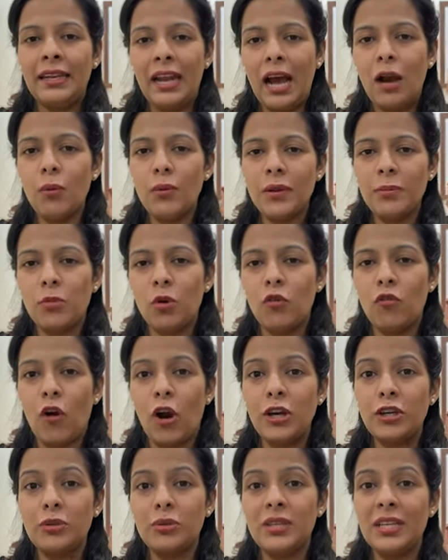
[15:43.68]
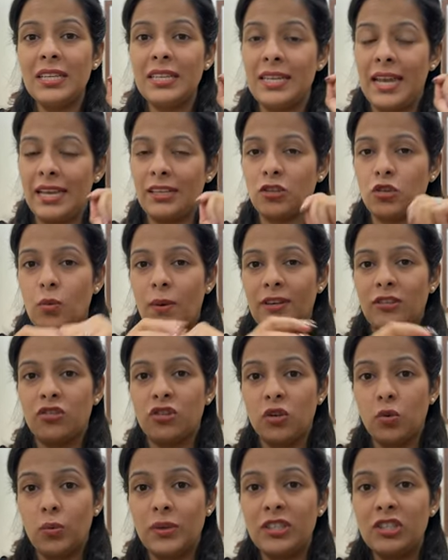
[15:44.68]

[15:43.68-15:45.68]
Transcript: Now we move on to the next question,